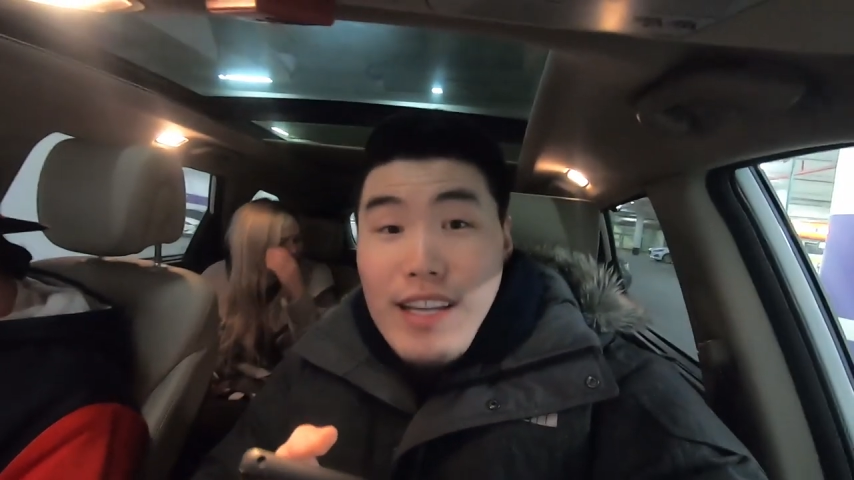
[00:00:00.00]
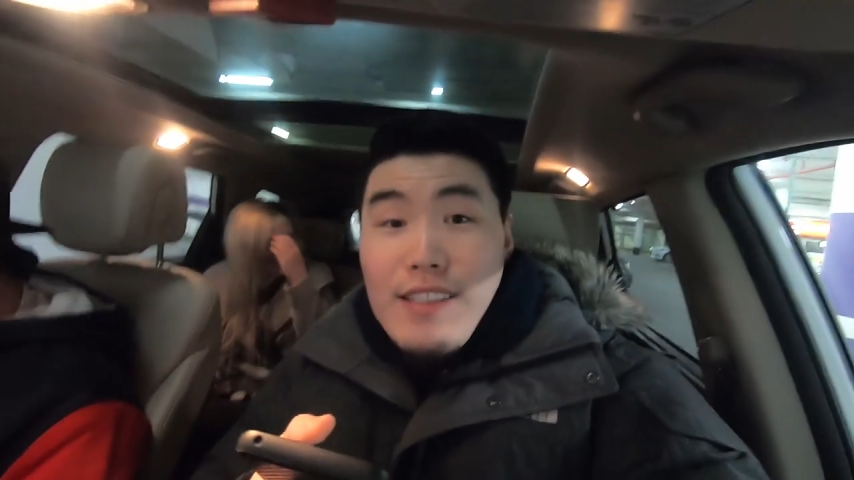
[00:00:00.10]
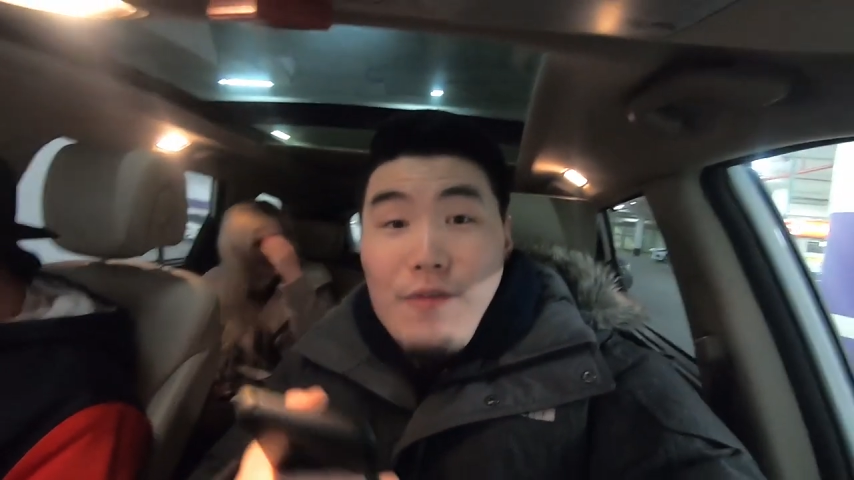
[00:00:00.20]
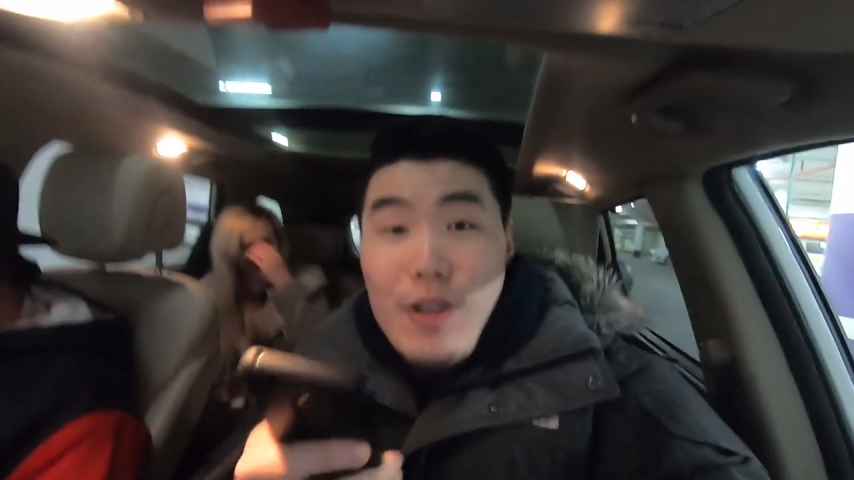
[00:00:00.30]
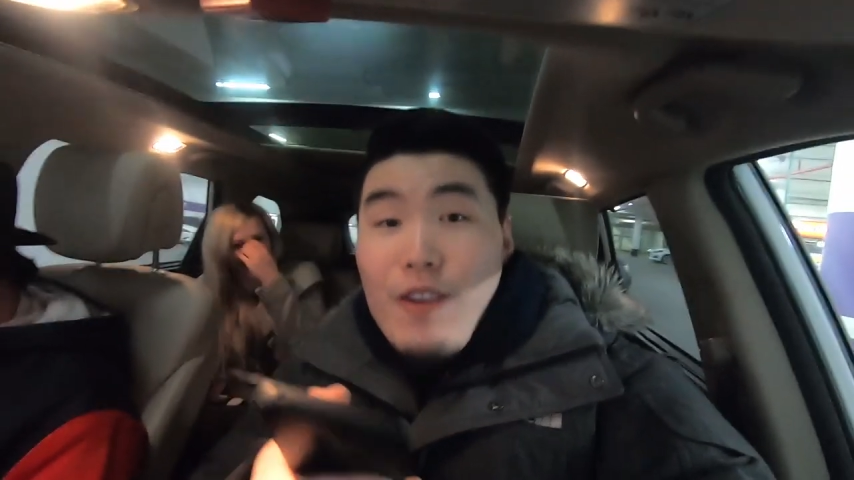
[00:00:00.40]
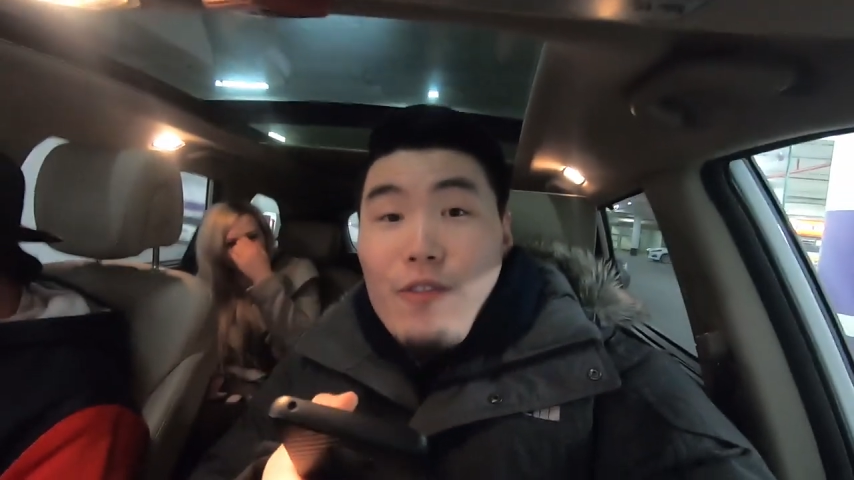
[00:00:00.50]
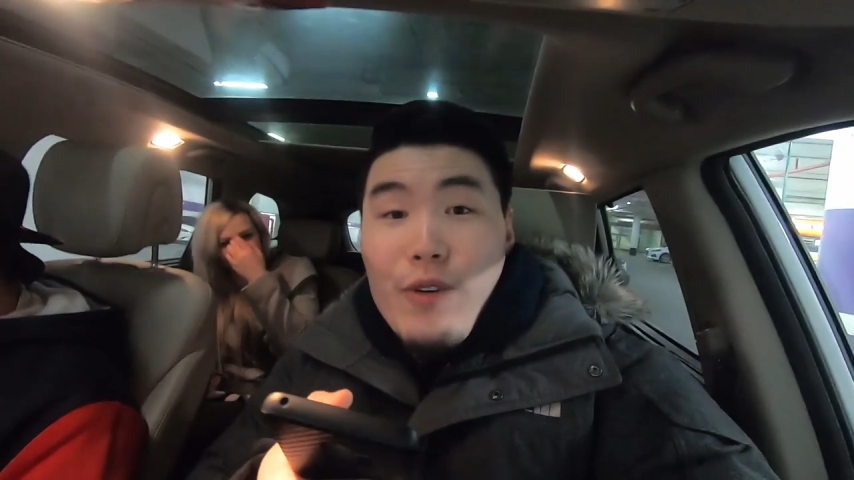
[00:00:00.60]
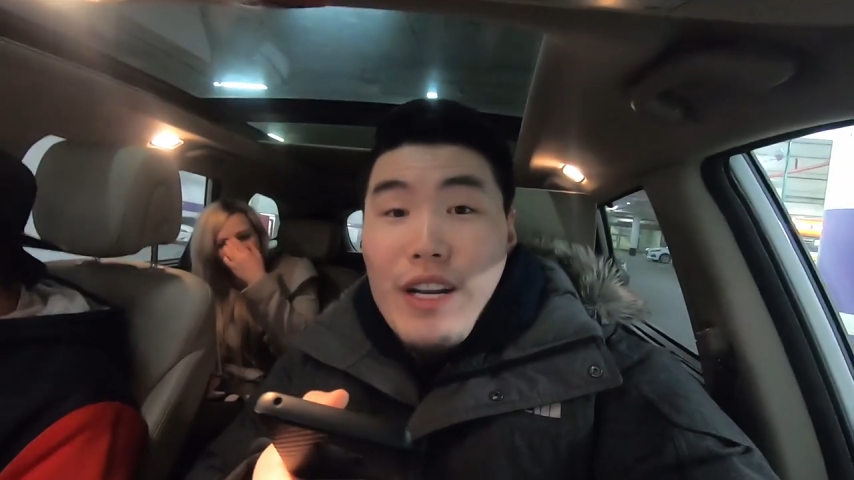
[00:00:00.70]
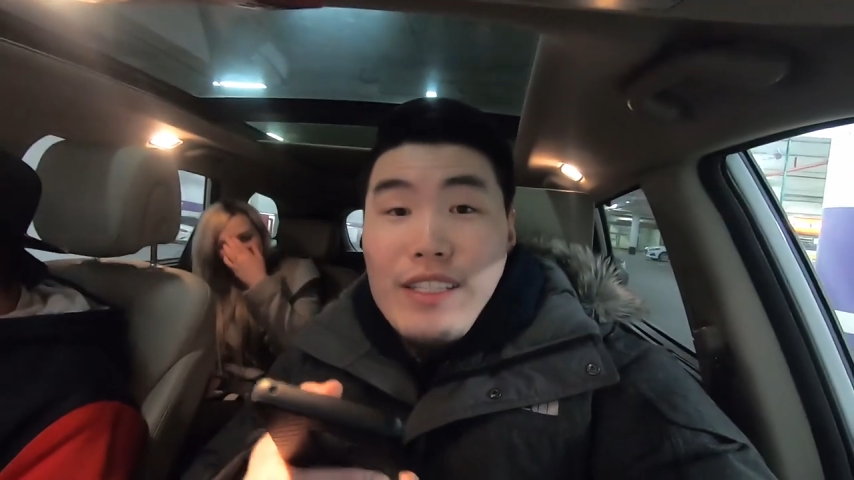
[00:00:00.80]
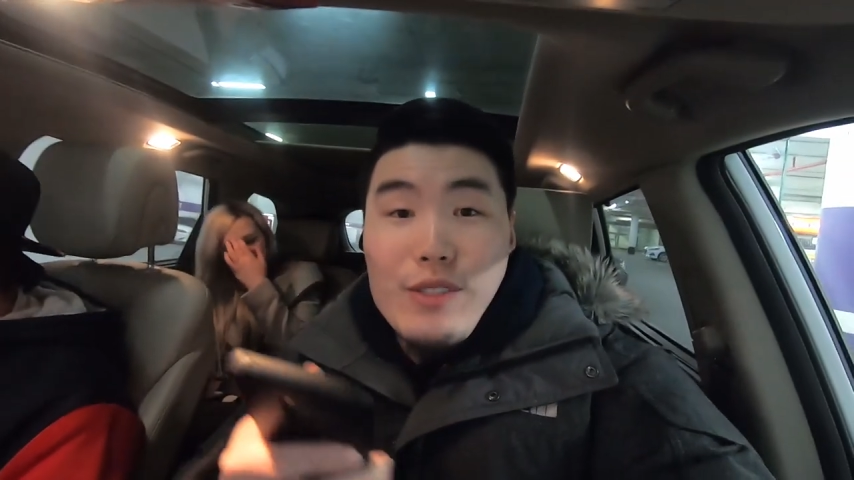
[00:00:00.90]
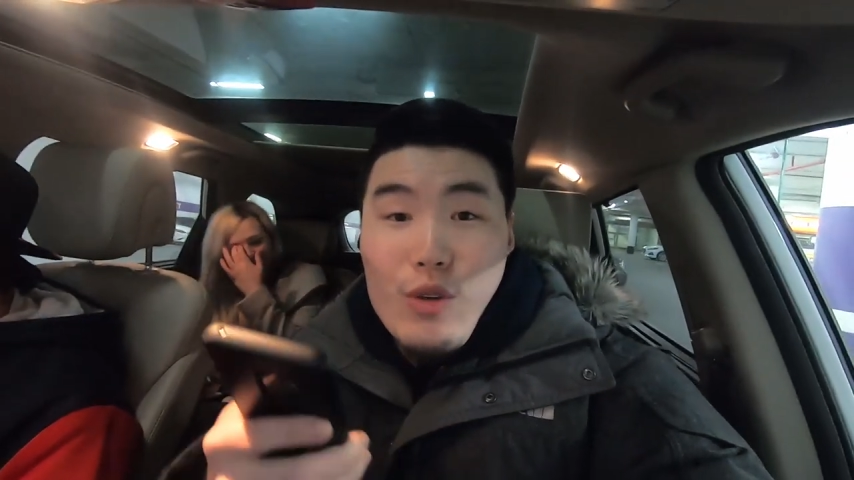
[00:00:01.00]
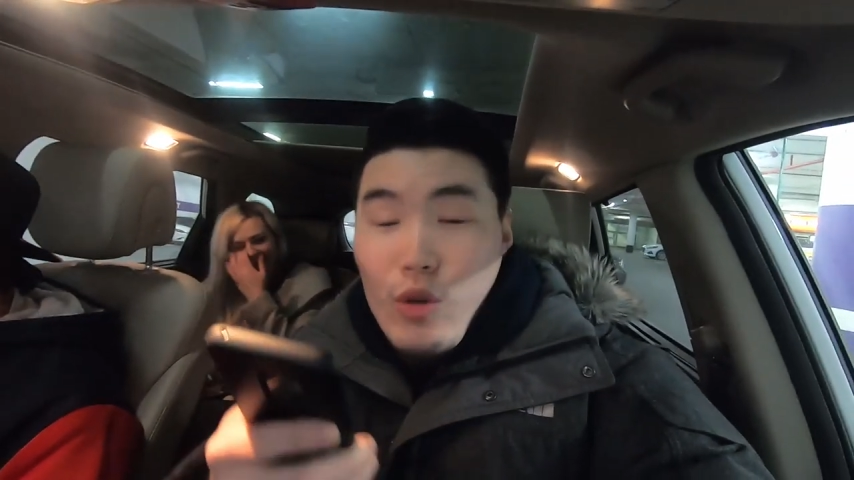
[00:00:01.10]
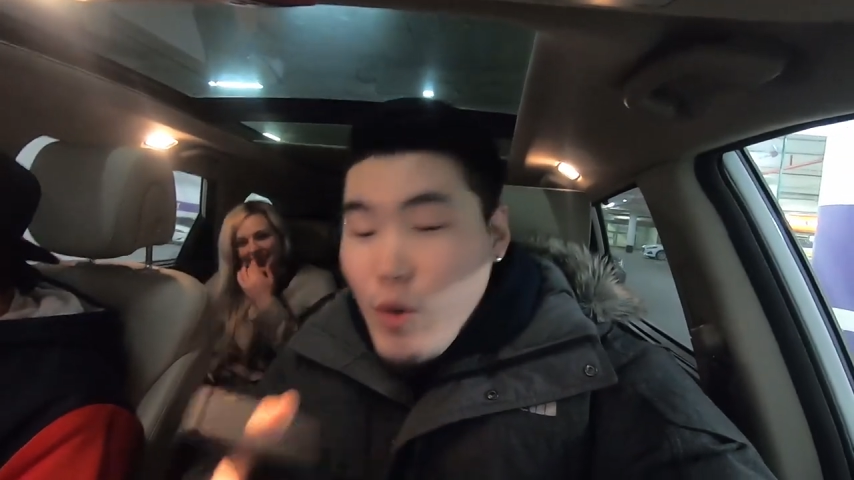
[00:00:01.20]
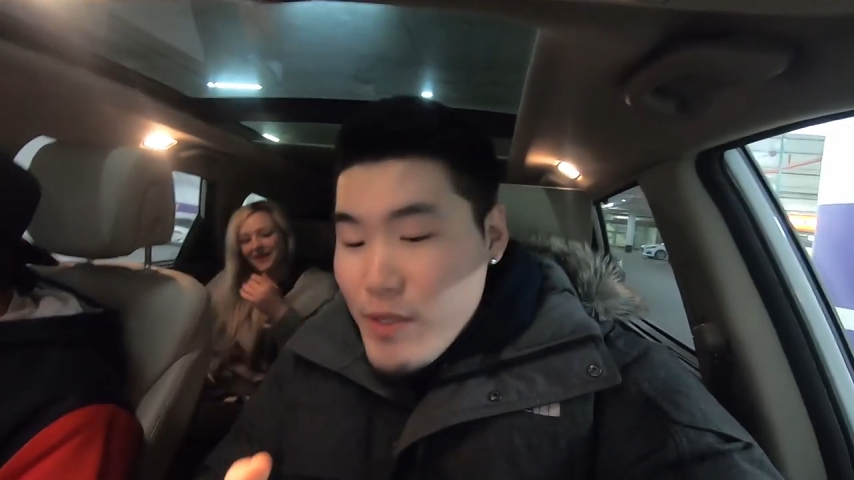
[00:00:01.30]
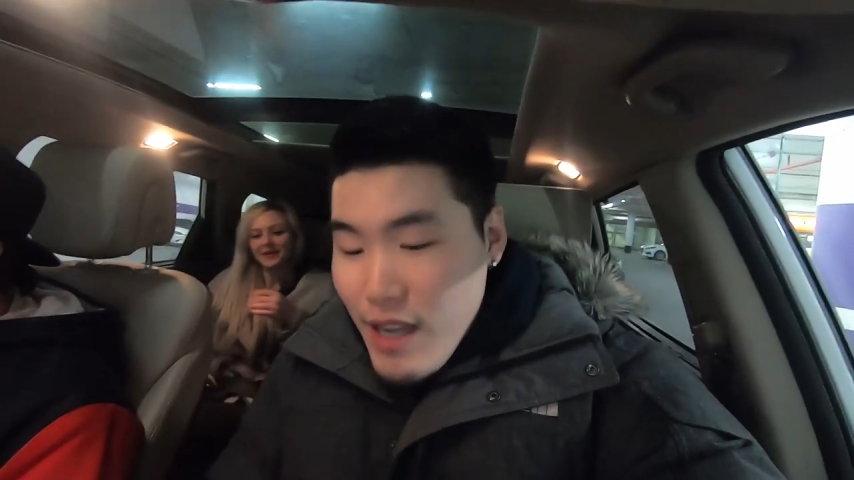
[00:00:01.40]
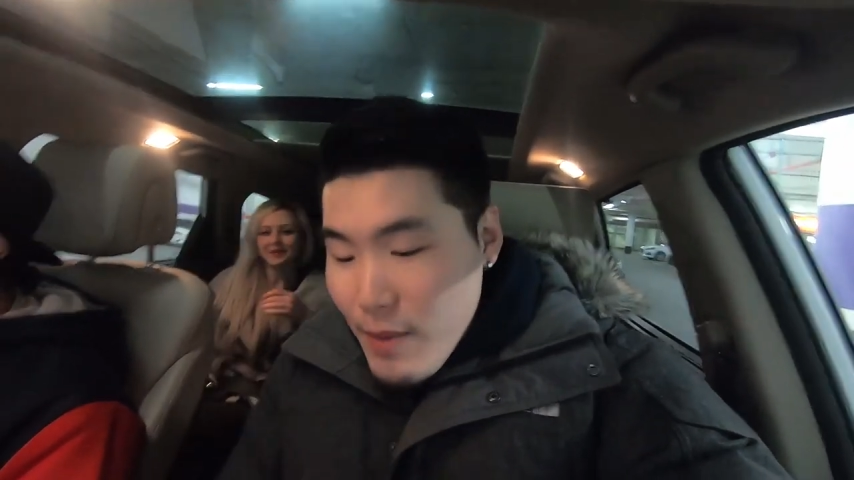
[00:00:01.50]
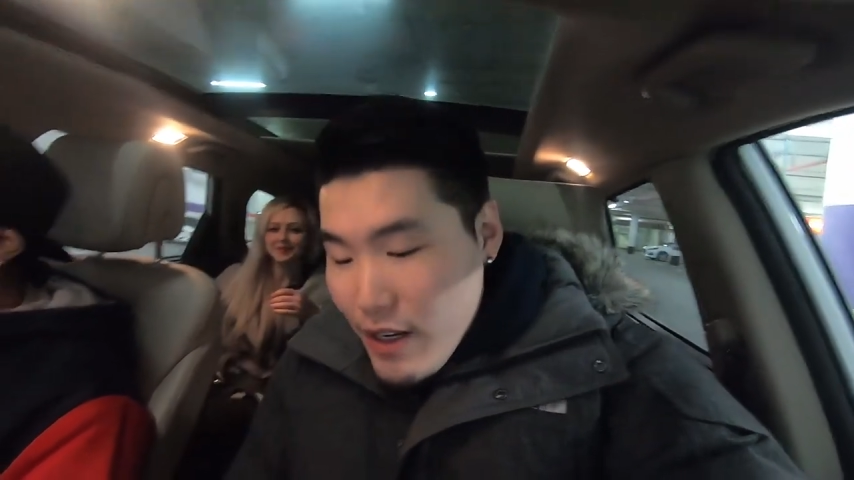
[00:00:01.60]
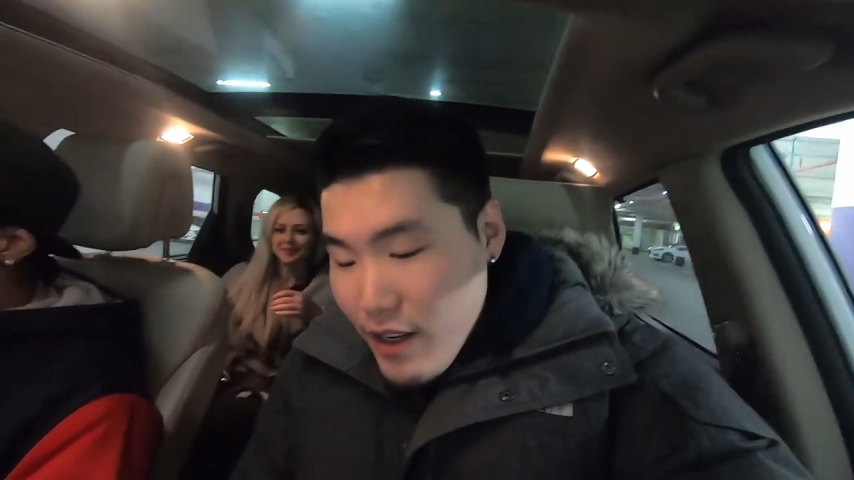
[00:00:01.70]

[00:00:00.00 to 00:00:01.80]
us, feel free to do a group summon.